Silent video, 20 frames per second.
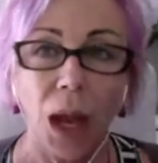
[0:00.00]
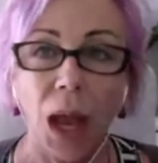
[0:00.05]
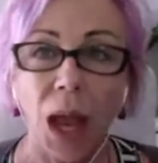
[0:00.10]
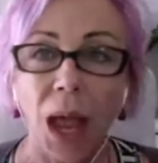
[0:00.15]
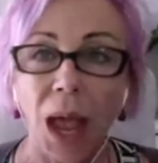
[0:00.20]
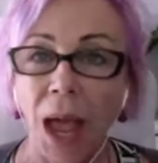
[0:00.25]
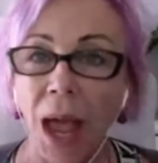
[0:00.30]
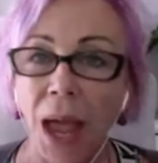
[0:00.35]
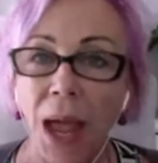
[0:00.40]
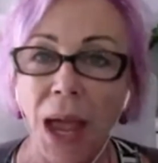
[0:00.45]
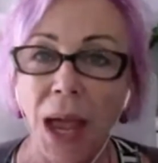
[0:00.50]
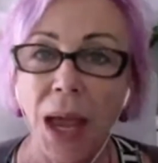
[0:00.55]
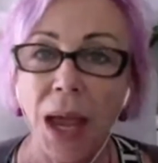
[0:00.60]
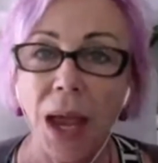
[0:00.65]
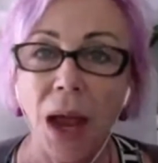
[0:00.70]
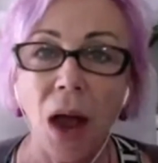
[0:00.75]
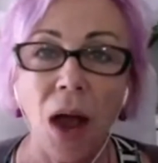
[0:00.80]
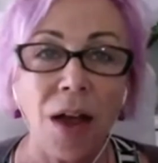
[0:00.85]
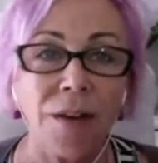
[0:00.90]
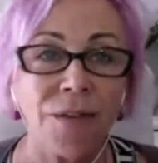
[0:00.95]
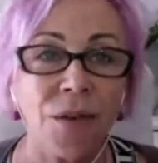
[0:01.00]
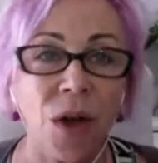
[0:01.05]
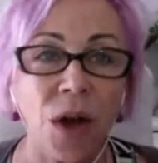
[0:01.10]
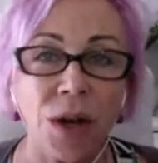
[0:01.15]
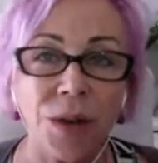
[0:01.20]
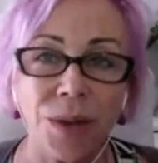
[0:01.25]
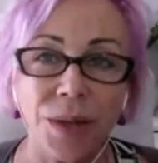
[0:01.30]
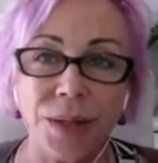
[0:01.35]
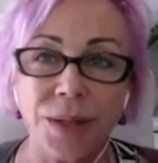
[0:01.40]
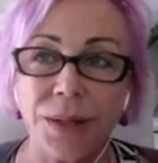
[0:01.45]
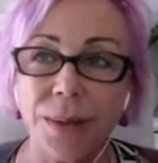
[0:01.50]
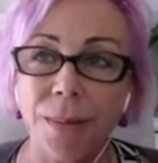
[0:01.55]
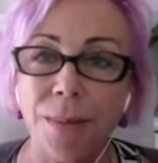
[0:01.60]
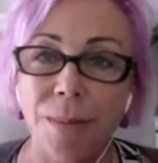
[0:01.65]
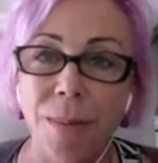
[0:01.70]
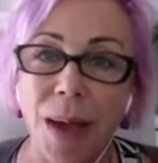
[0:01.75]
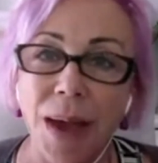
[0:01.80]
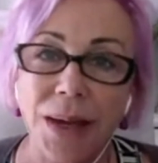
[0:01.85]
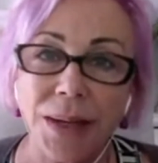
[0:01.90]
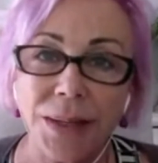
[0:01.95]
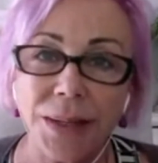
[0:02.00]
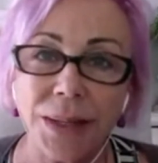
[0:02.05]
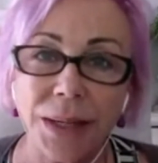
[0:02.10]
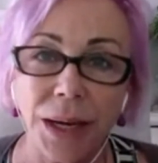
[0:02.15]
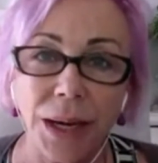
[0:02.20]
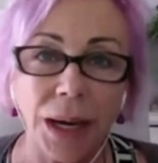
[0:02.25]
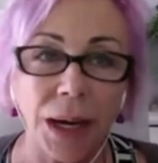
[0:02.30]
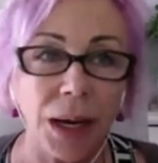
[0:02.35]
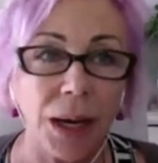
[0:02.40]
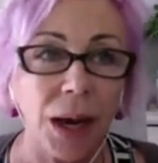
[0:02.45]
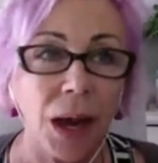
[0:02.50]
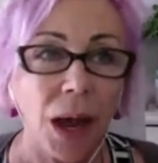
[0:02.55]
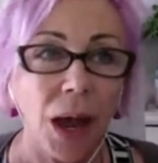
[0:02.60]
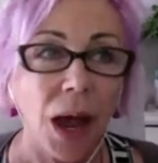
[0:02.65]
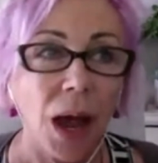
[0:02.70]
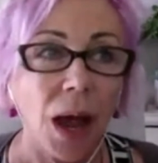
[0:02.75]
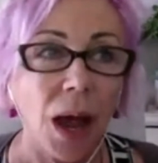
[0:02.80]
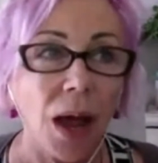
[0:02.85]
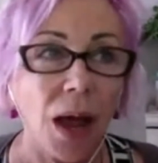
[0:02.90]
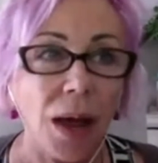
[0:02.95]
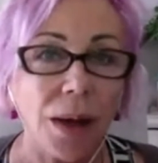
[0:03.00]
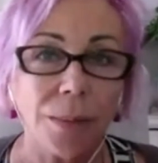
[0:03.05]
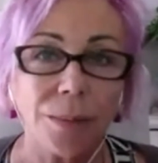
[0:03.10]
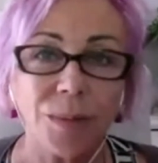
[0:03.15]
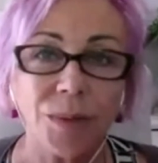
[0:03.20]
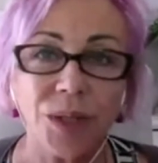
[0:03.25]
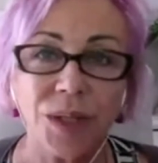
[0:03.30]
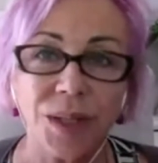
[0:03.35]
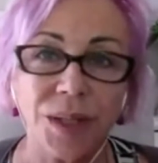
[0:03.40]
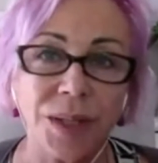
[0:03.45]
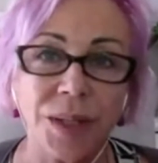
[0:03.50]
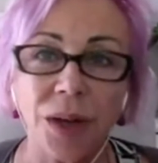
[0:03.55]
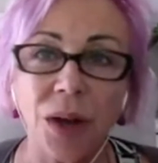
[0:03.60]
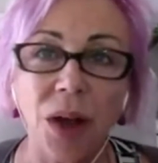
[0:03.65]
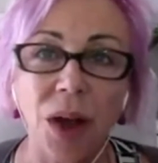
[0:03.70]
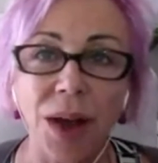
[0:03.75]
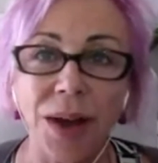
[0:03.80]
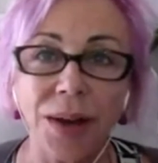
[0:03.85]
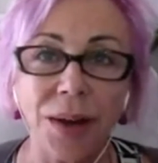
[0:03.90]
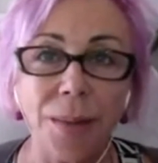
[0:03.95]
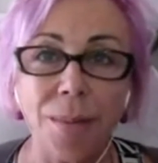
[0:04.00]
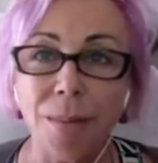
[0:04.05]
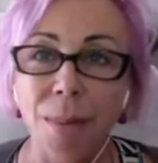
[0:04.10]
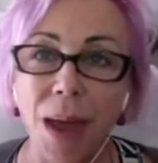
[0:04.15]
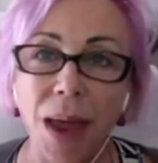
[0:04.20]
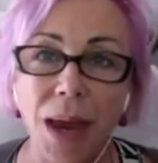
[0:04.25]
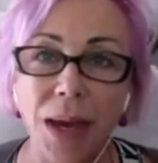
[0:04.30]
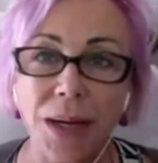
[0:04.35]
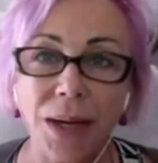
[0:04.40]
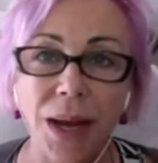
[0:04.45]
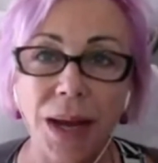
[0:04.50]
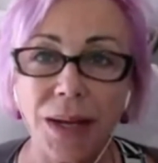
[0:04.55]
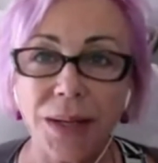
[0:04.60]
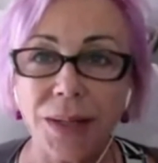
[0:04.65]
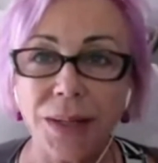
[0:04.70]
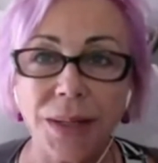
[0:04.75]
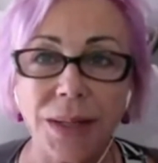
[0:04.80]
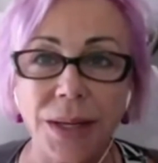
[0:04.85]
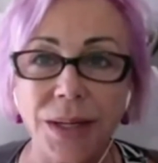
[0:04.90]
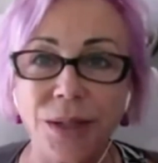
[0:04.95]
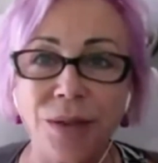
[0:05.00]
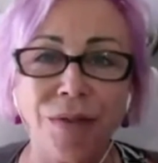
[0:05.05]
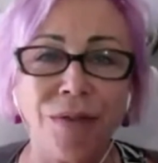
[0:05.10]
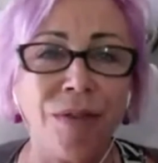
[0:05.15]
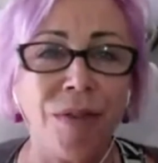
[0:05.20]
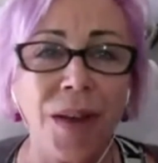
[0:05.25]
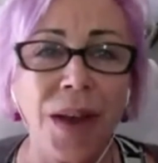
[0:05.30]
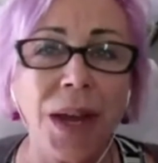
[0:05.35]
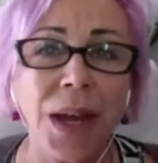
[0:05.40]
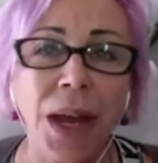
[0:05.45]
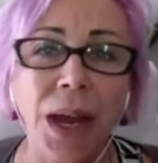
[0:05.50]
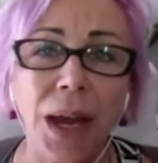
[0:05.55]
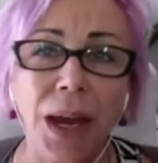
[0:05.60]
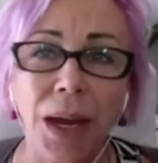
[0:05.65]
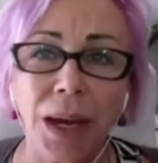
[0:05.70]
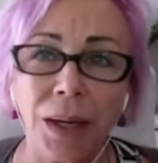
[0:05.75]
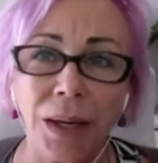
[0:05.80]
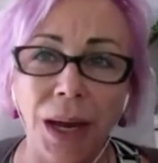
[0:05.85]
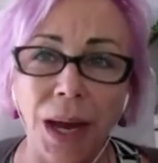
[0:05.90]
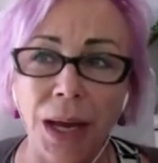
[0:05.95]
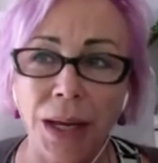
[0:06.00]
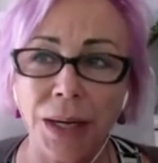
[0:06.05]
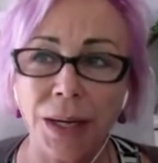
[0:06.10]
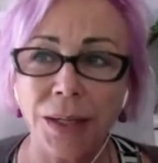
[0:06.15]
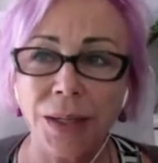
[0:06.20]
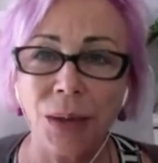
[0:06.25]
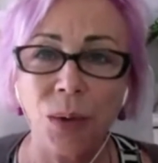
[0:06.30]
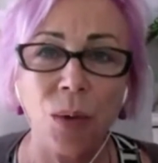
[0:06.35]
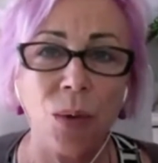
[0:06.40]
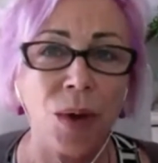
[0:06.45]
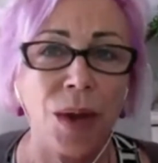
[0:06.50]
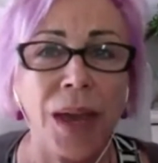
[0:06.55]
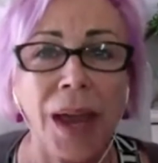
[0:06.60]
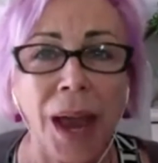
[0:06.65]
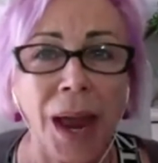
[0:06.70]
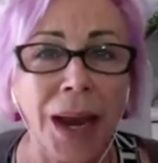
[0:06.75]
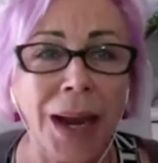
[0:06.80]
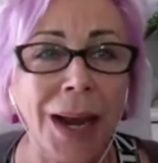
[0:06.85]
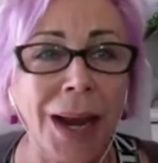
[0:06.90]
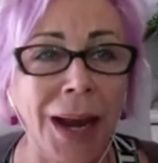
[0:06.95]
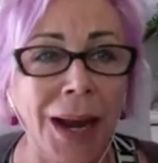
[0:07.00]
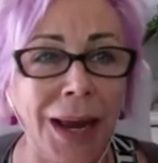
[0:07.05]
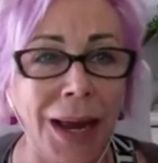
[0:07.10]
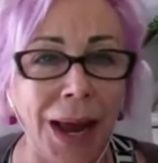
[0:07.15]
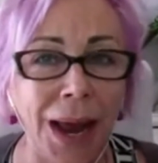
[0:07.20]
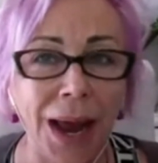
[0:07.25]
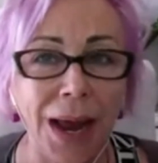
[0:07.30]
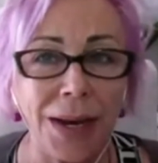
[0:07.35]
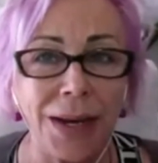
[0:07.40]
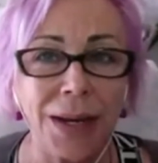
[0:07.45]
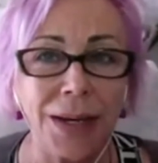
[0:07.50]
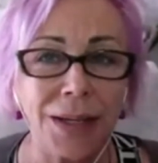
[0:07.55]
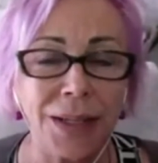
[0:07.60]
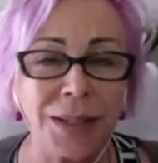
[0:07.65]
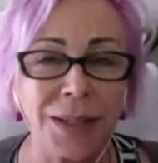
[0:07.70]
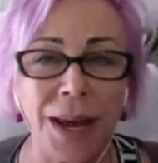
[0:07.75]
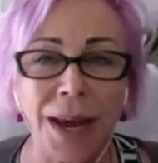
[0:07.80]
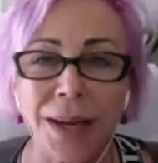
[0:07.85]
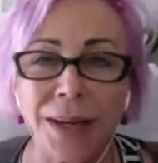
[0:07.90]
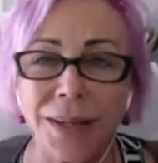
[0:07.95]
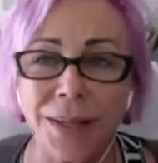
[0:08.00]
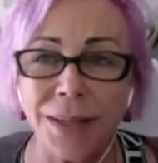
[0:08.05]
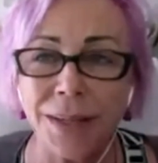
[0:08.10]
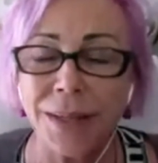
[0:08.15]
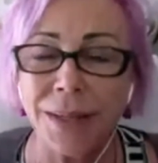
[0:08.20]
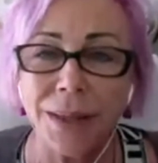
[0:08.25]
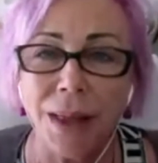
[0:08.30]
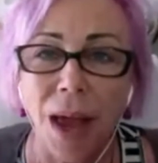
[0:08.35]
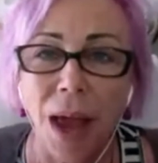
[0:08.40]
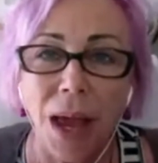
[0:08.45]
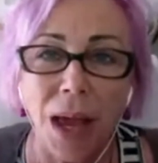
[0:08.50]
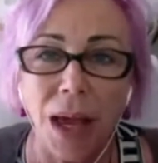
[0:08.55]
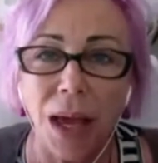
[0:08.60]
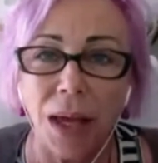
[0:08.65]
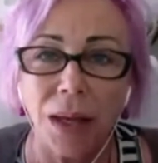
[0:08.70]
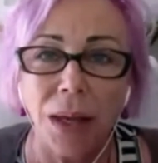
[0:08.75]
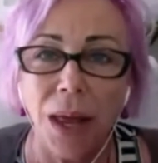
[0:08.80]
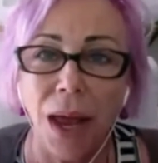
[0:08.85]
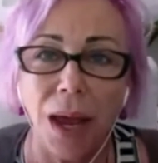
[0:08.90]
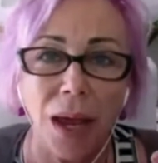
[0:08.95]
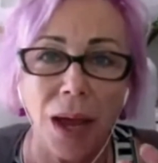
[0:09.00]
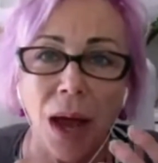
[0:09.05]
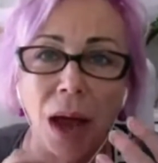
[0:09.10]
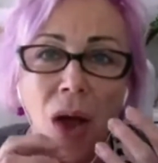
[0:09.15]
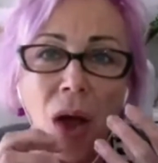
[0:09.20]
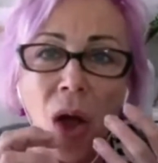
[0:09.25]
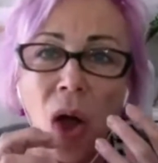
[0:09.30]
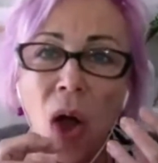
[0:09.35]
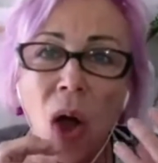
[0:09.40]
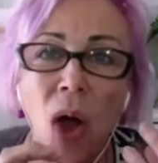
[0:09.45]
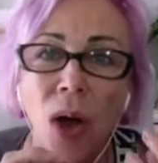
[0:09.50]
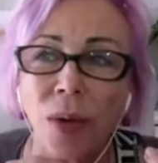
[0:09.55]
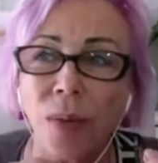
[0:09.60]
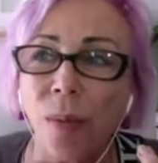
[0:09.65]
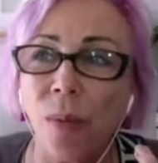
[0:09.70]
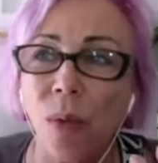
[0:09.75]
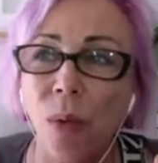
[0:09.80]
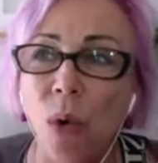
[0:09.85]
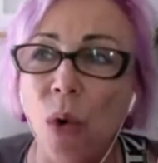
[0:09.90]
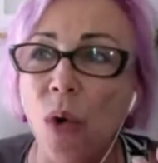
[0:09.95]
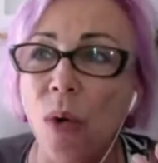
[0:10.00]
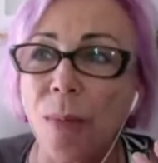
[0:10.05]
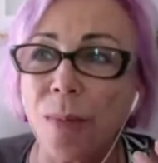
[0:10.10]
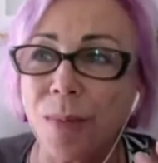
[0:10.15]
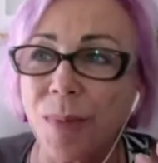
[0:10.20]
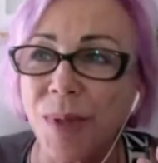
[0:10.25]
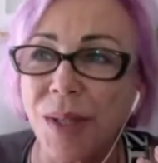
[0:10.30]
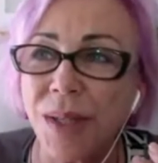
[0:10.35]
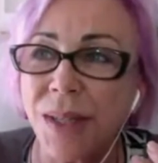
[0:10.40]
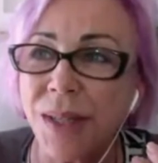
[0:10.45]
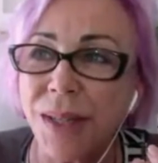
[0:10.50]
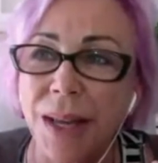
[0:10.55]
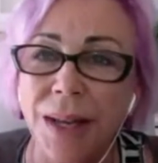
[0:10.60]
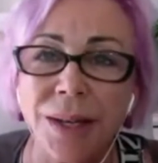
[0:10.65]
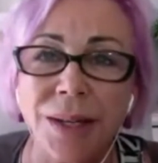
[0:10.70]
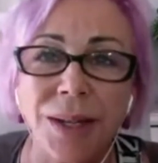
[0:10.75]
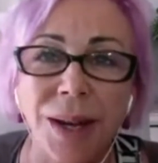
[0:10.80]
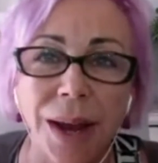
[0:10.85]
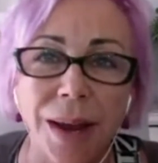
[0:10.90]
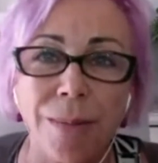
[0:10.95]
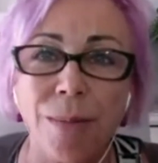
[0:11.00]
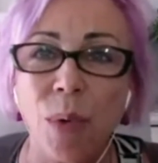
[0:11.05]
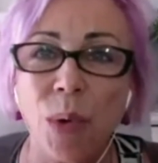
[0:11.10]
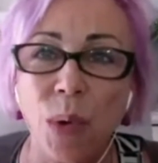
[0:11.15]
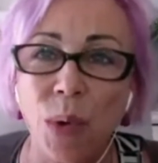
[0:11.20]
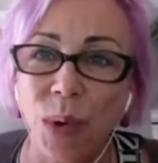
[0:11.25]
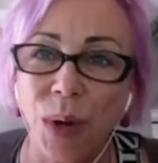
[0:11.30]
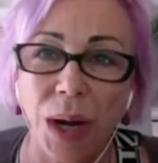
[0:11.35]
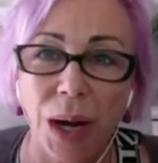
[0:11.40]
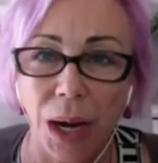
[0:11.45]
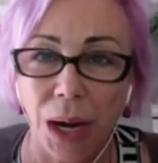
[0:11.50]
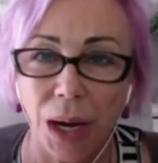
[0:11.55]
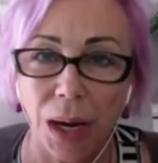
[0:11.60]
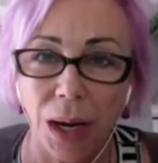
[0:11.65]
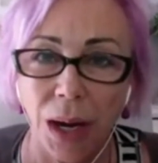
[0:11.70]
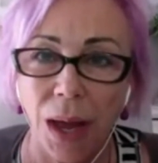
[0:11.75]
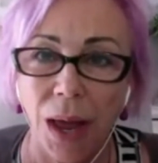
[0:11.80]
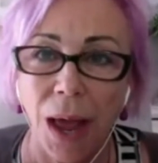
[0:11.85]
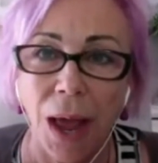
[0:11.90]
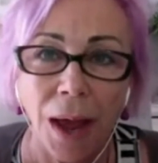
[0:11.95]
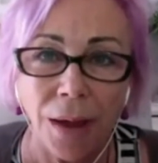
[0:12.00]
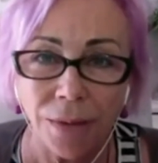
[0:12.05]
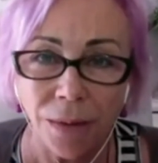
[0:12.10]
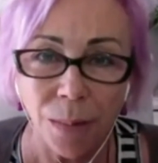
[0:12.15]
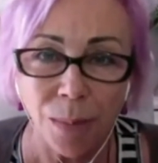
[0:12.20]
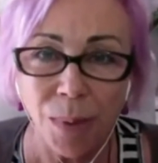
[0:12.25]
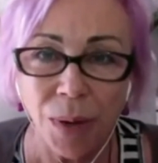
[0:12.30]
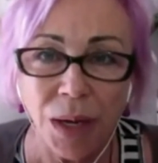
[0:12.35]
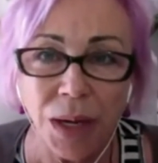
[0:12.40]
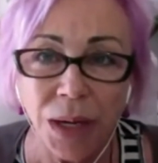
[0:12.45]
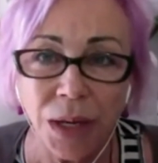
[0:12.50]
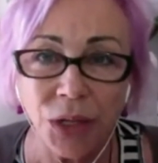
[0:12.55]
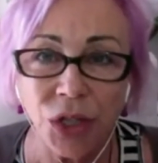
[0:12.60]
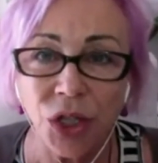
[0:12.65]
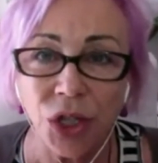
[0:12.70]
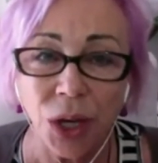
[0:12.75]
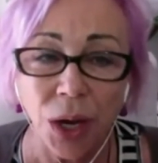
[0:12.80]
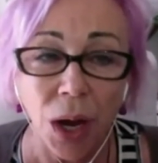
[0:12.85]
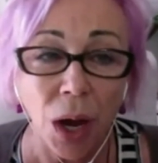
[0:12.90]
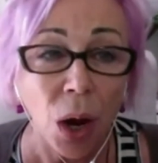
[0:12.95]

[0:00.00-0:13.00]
hey, I've got this amazing designer mayonnaise that's vegan and it's organic and it tastes like a hot, warm Sunday morning at the beach.